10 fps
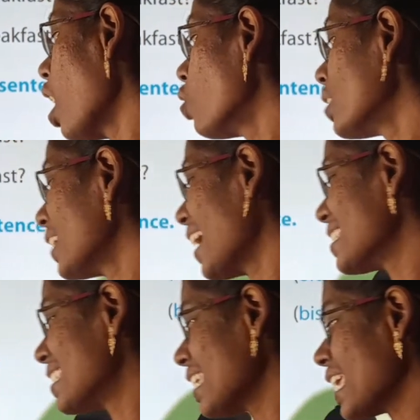owl can
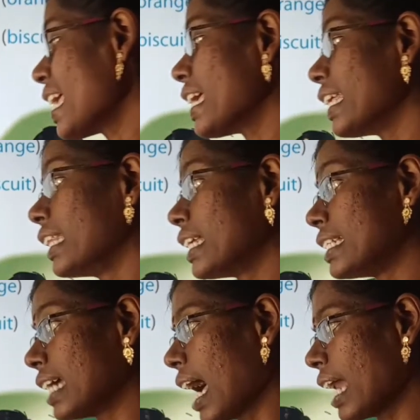see in the
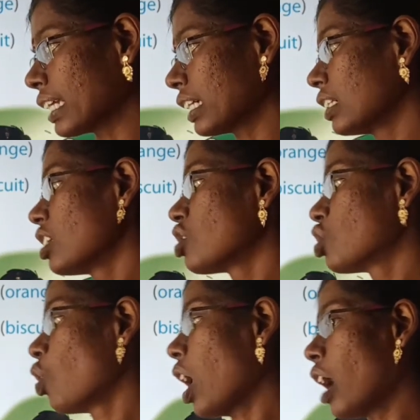dark.
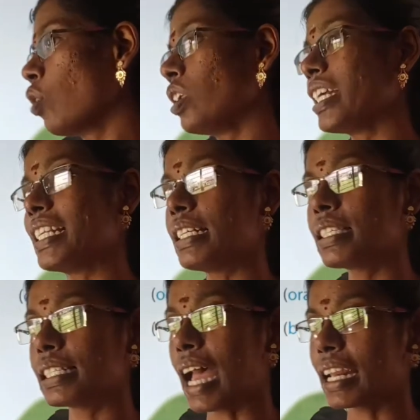So owl, it
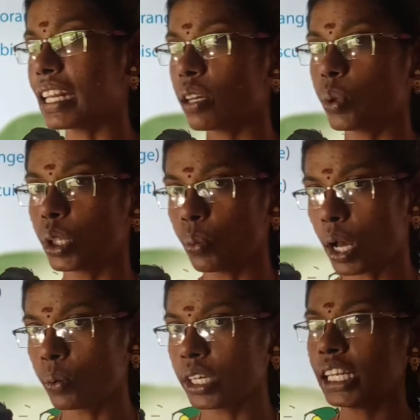is starting with
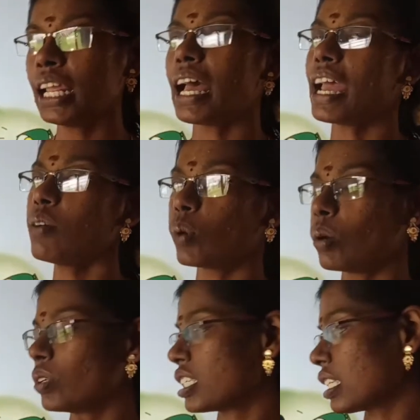vowel and
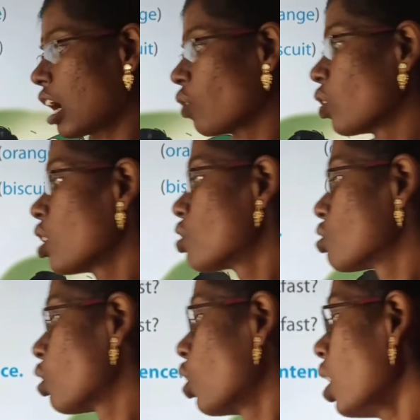vowel sound.
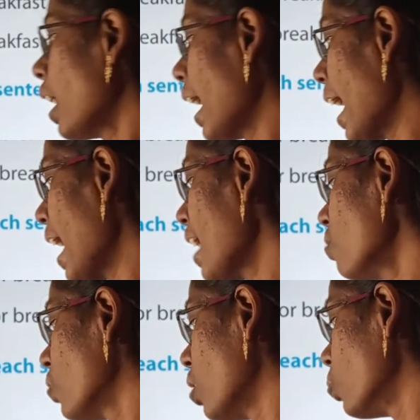So
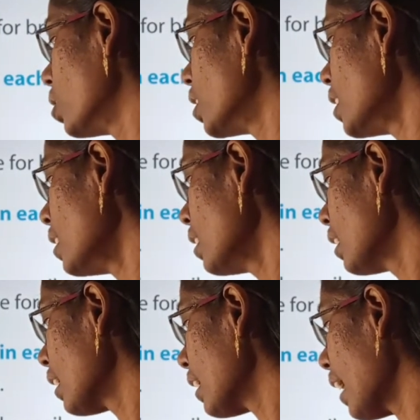an
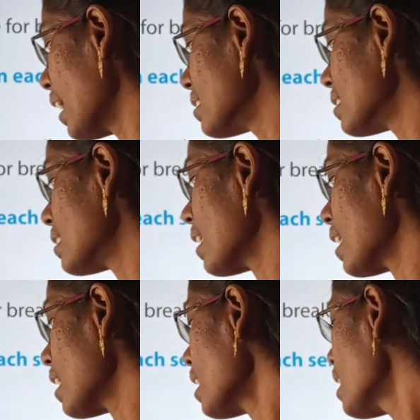vowel can
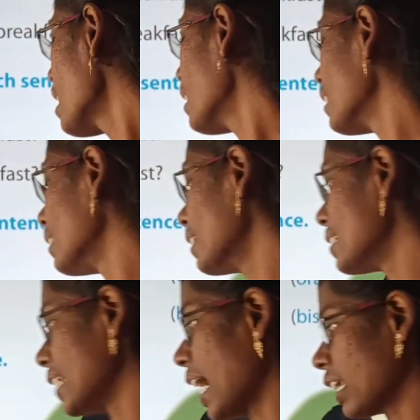see in the
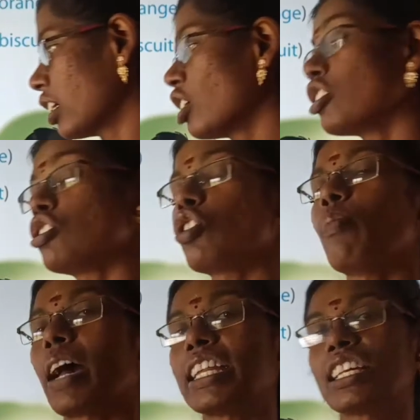dark. So
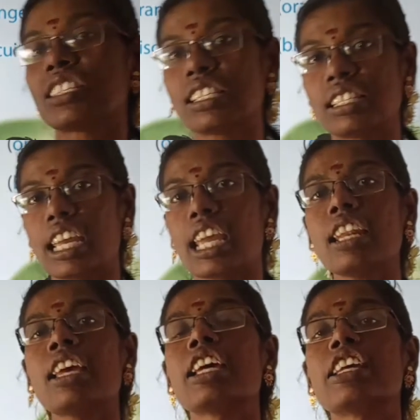my dear
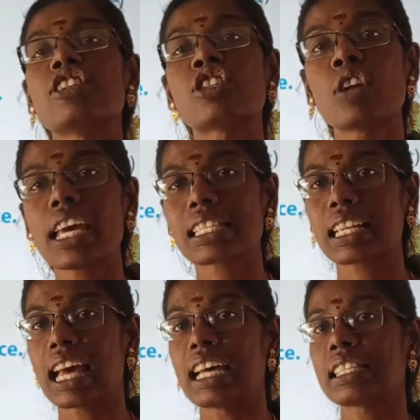children, in today's
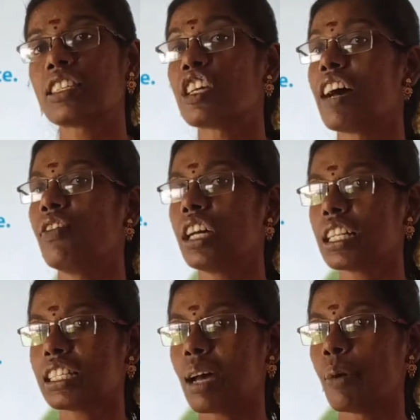class we have
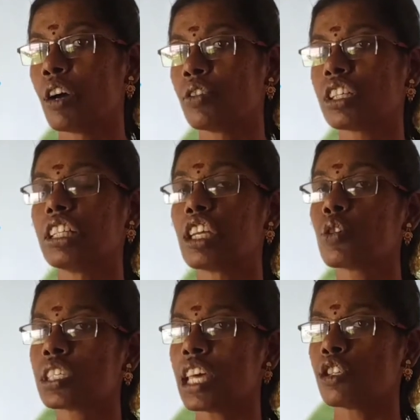learnt about the
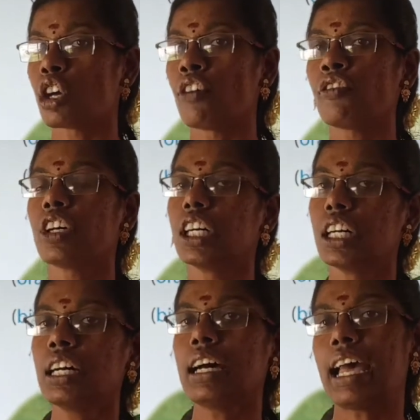usage of
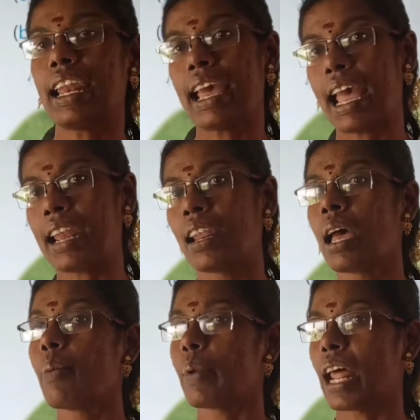a and an.
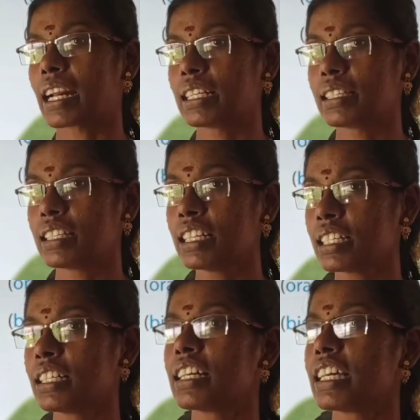Practice
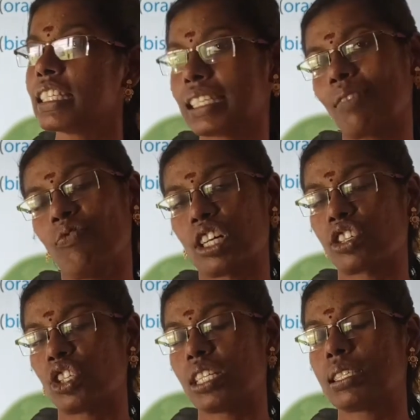it in some
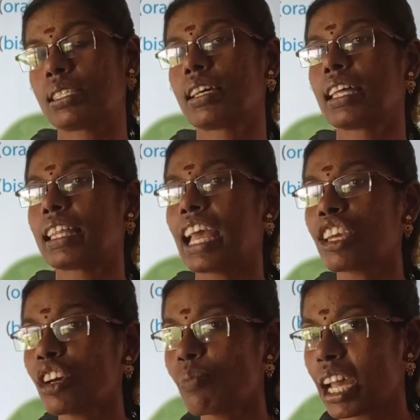worksheets.
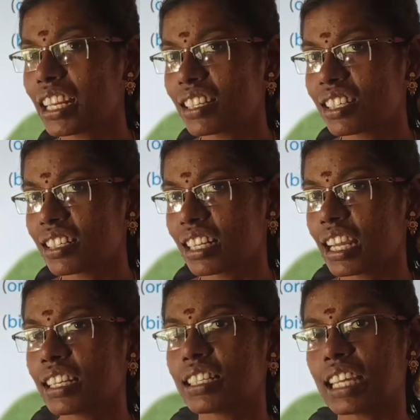Thank you my dear
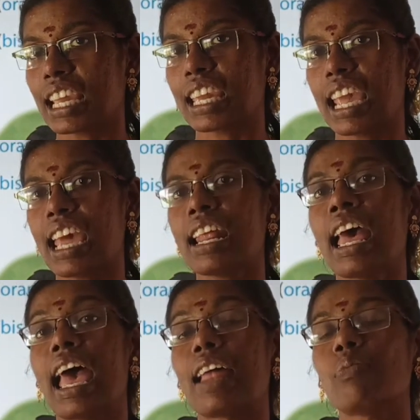children. Take care
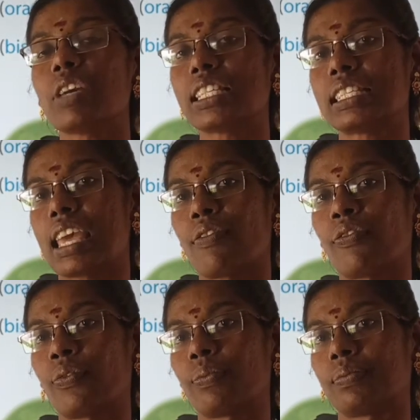and be
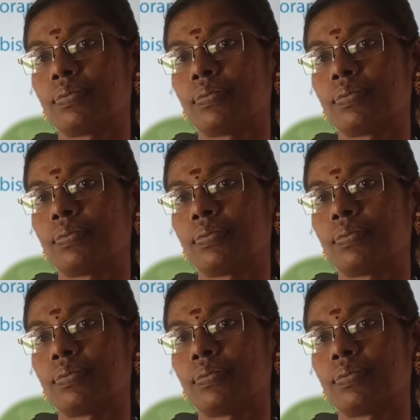safe.